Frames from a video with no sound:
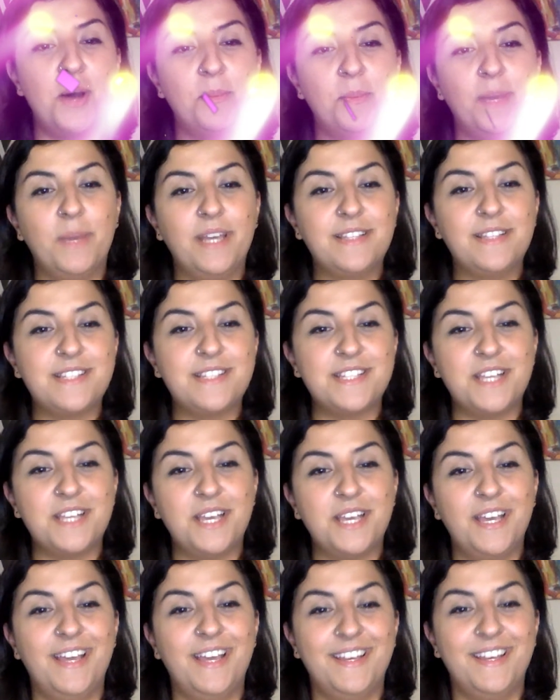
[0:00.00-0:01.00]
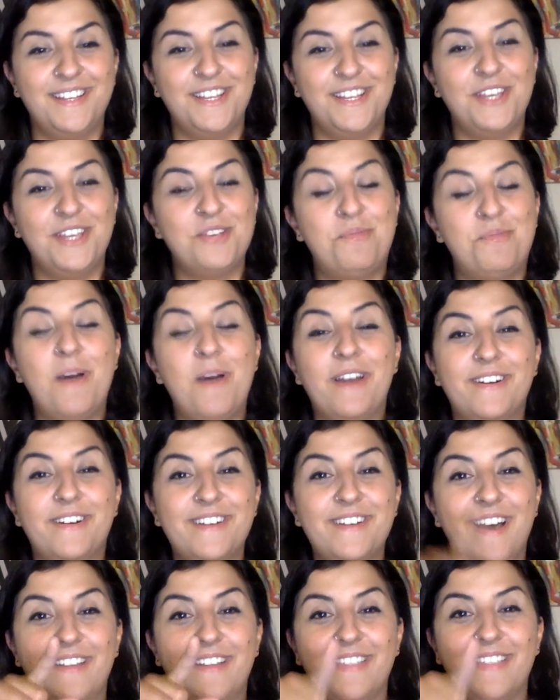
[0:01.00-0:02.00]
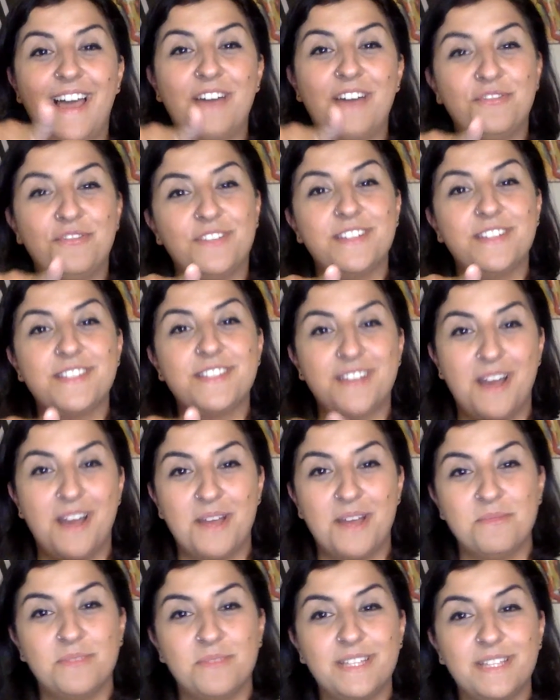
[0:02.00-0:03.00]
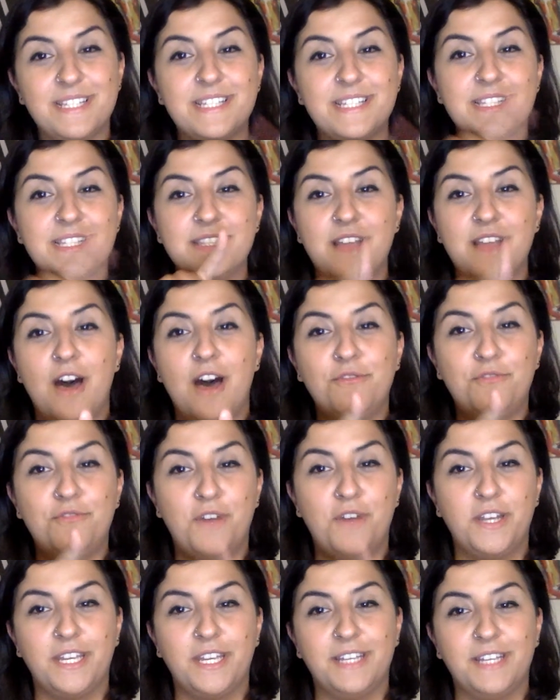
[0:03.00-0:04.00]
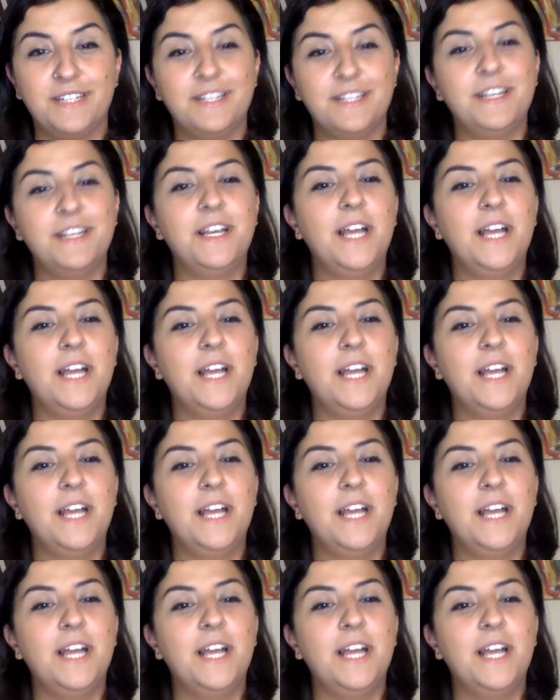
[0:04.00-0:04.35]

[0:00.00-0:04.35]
It's, you better not laugh this time. This is not funny.